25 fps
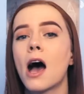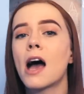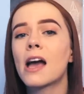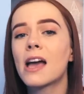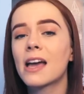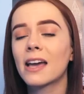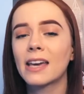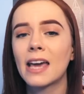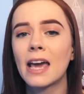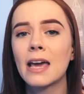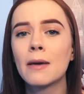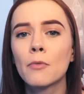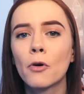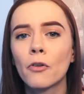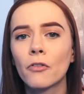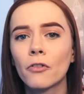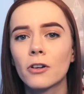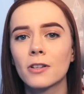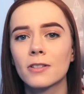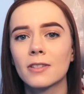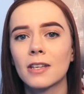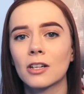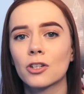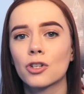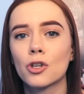It came over
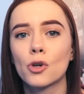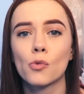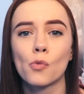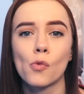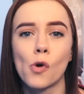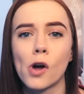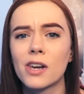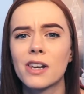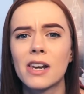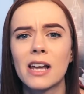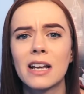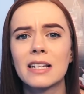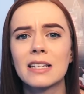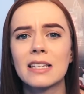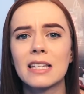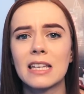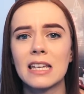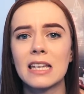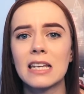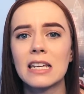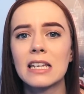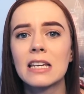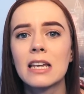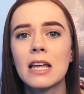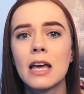to section
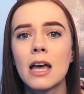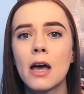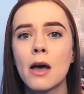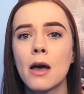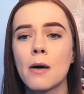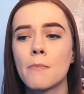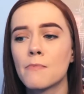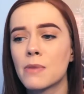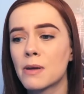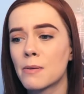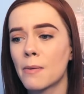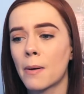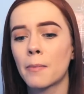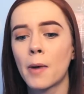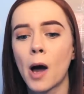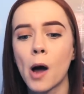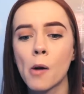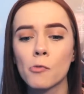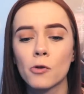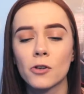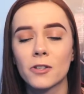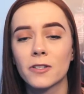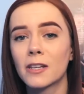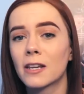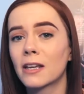119. Me and my
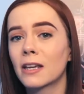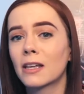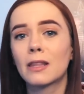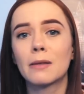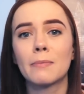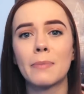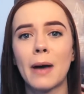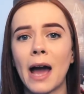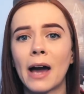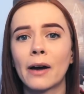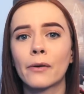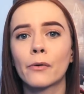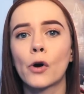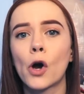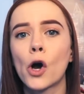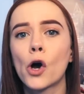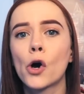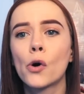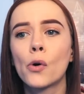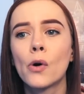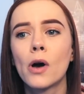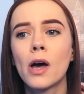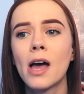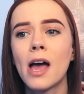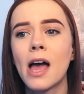mom were sitting in the back
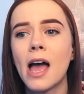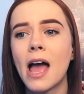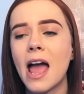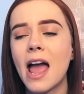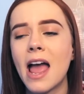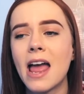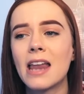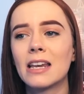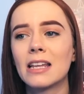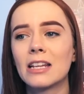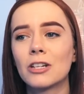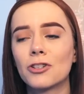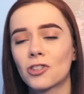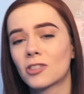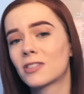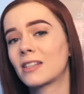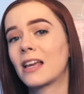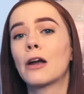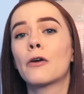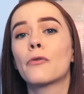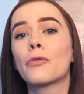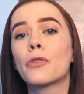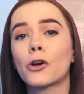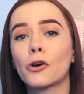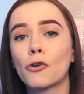row and it
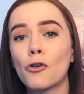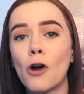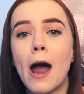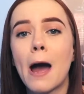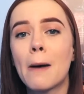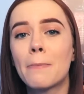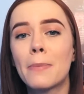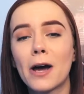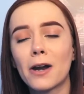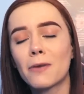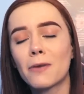scared the crap